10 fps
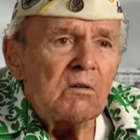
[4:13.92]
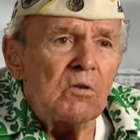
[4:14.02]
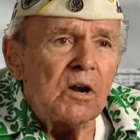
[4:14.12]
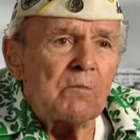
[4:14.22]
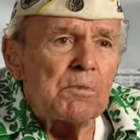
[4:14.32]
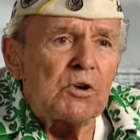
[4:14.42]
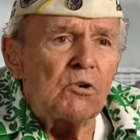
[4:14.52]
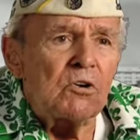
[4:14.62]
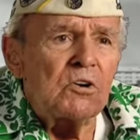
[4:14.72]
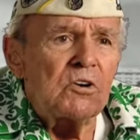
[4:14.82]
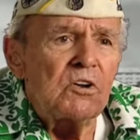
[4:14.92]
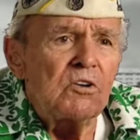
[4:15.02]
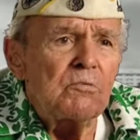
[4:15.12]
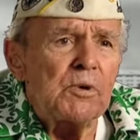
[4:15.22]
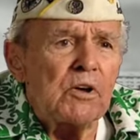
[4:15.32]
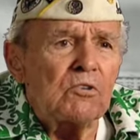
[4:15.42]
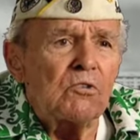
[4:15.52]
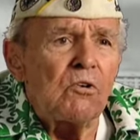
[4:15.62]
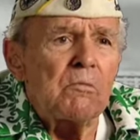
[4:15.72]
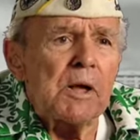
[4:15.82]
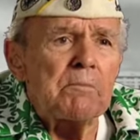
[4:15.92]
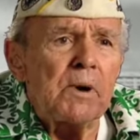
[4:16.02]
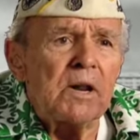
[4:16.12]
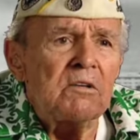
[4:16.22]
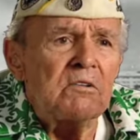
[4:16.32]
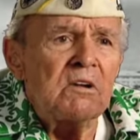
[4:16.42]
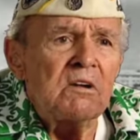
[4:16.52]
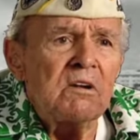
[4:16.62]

I would not be talking to you because all my buddies